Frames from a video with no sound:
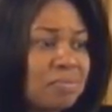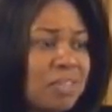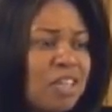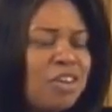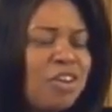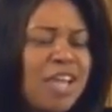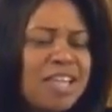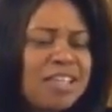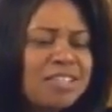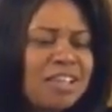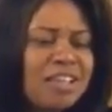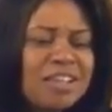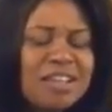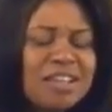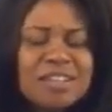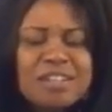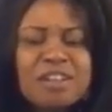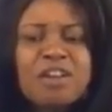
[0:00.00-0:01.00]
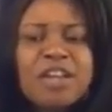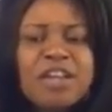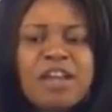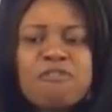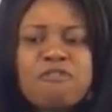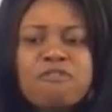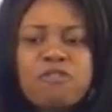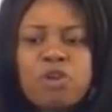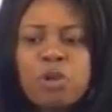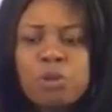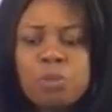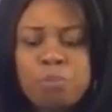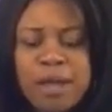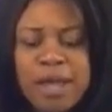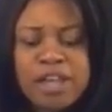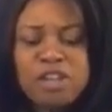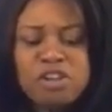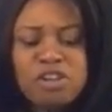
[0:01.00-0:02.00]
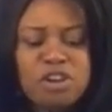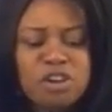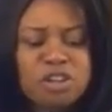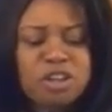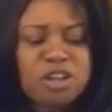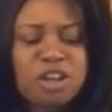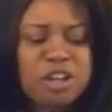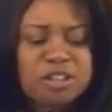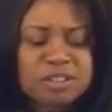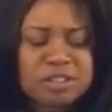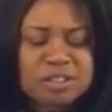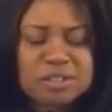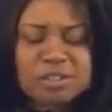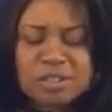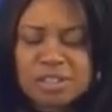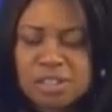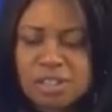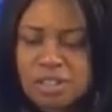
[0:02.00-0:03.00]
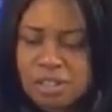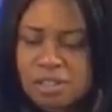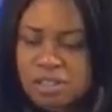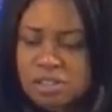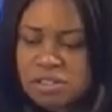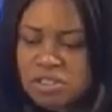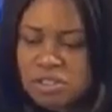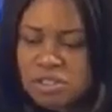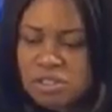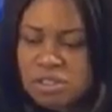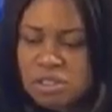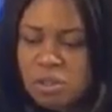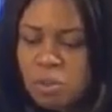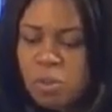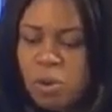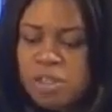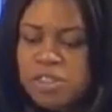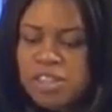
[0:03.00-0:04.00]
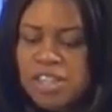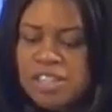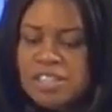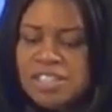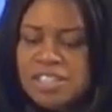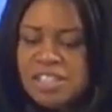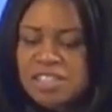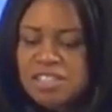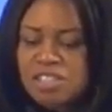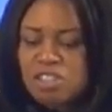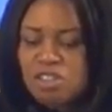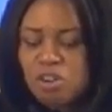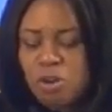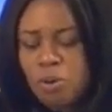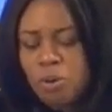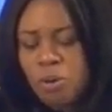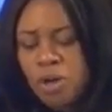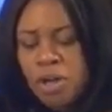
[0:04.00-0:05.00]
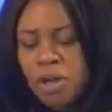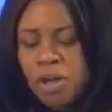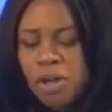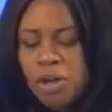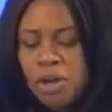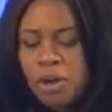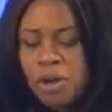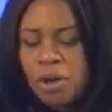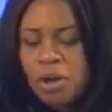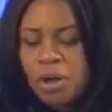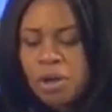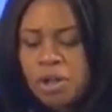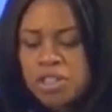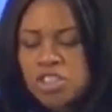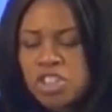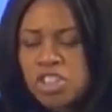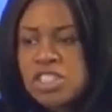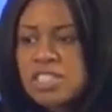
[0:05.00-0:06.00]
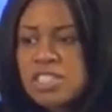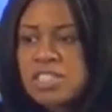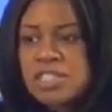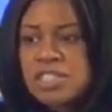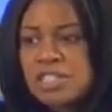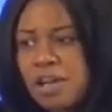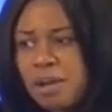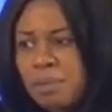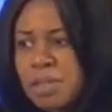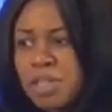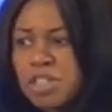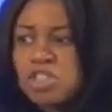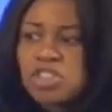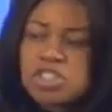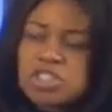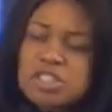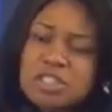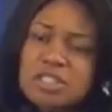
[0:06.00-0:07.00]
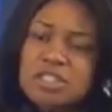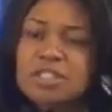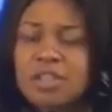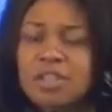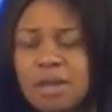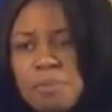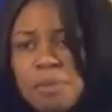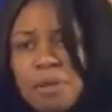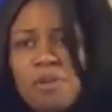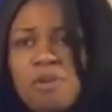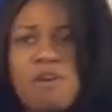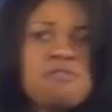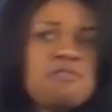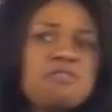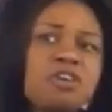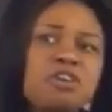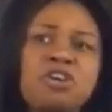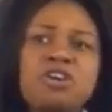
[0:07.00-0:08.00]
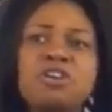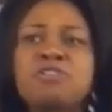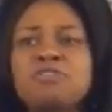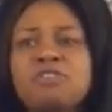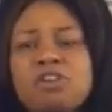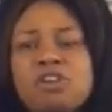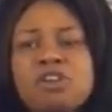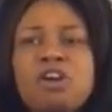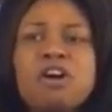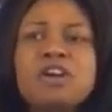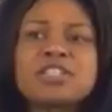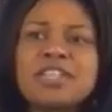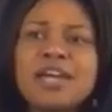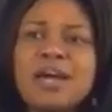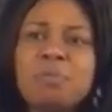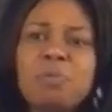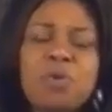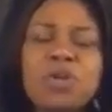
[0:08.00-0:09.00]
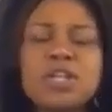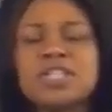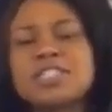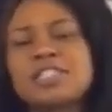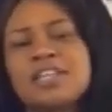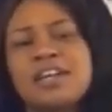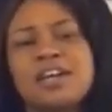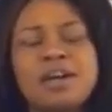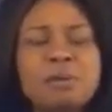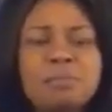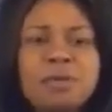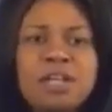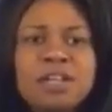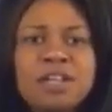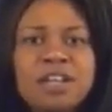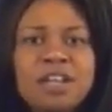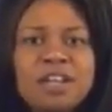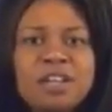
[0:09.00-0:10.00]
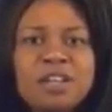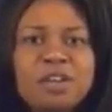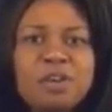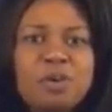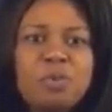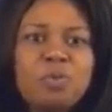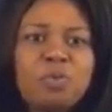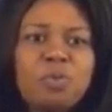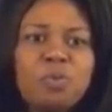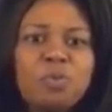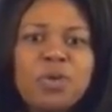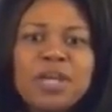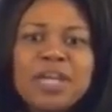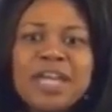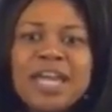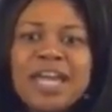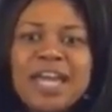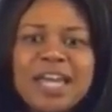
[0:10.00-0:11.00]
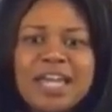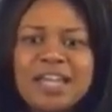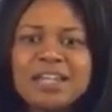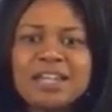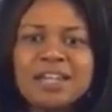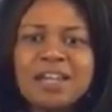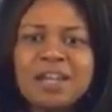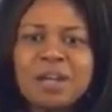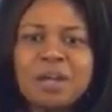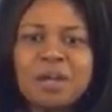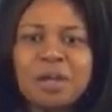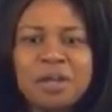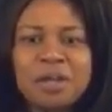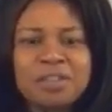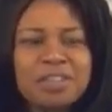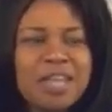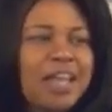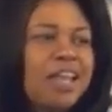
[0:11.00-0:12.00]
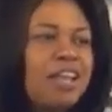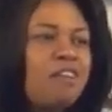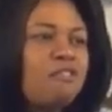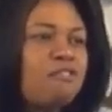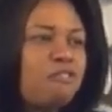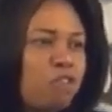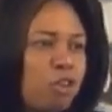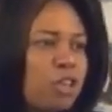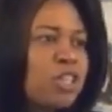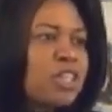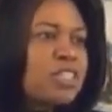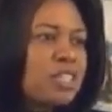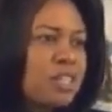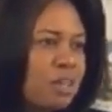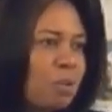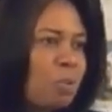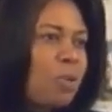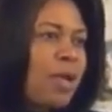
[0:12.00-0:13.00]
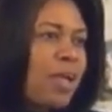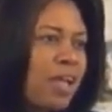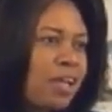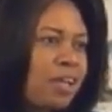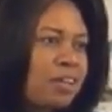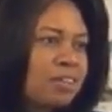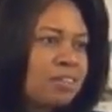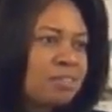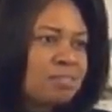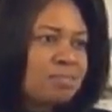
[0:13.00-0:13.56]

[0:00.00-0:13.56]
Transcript: You know, and, and don't get fooled by, you know, the word that says, you know, Jesus is coming, Jesus is coming. Oh, I've heard it for a long time. When is he coming? You know, we can, that can fool us in a way.